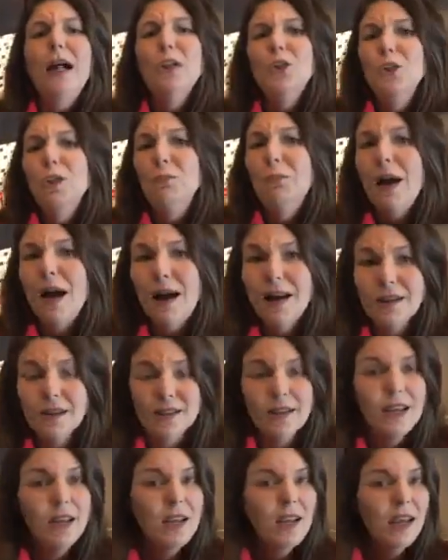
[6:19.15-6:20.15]
$1 a
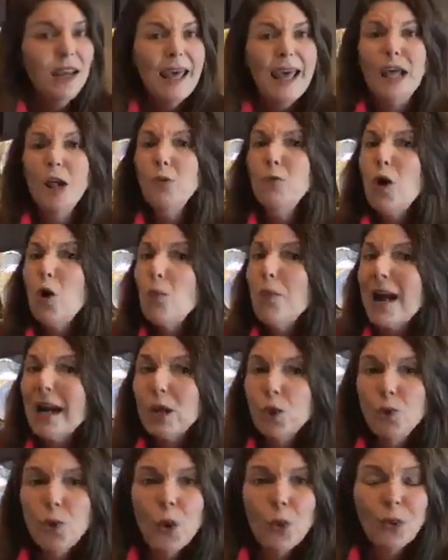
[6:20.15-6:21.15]
box. Elbow
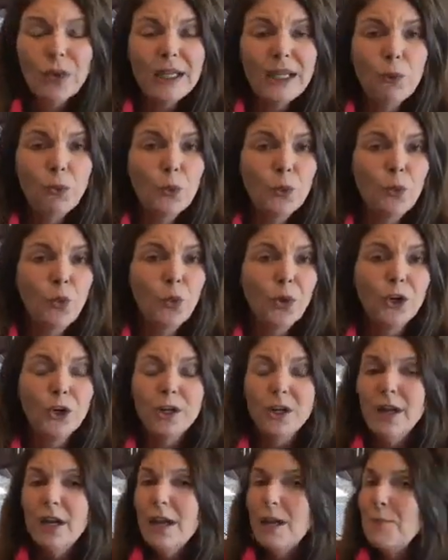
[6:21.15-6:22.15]
macaroni would
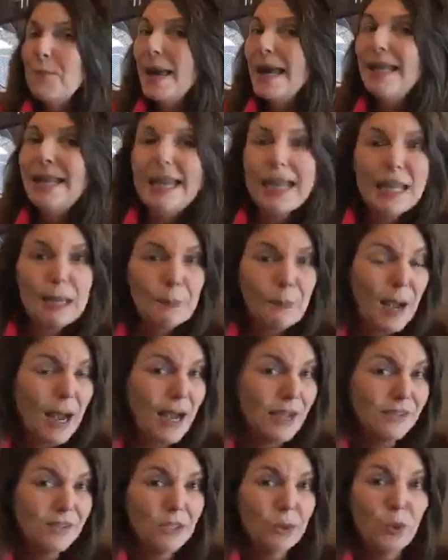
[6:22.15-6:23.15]
work. Penne
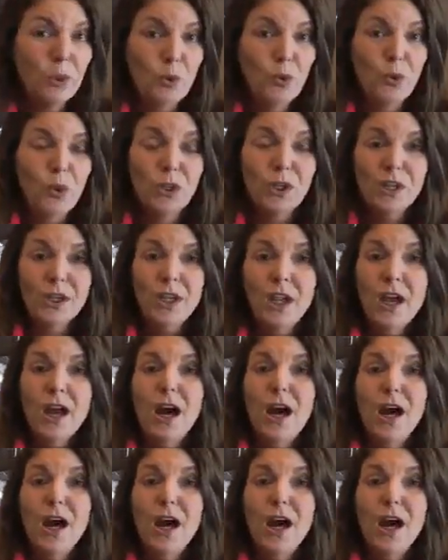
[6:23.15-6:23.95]
pasta would work.